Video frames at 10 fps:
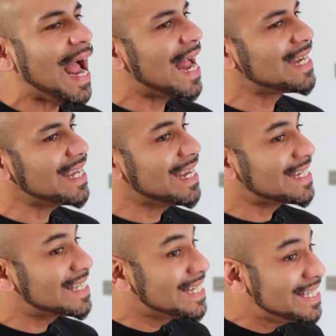and
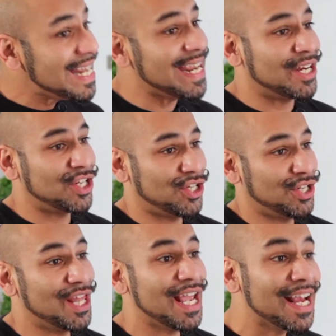it's the
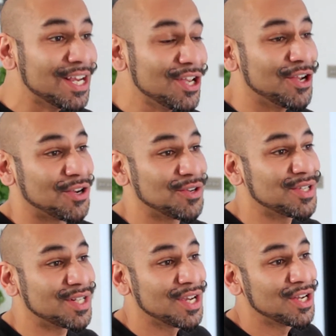dish that he
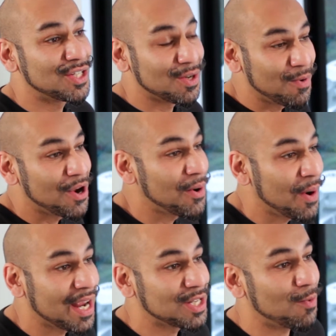used to
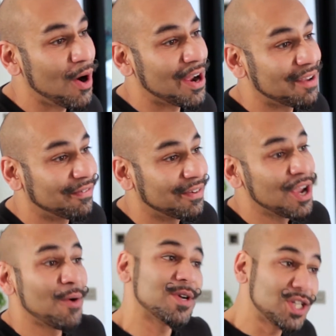woo his wife,
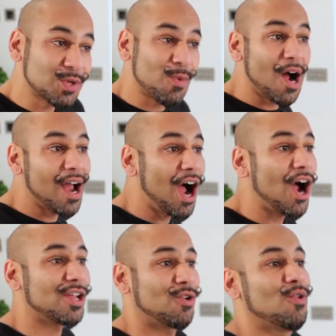which is why
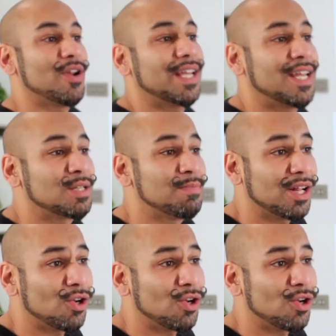I call it KISMET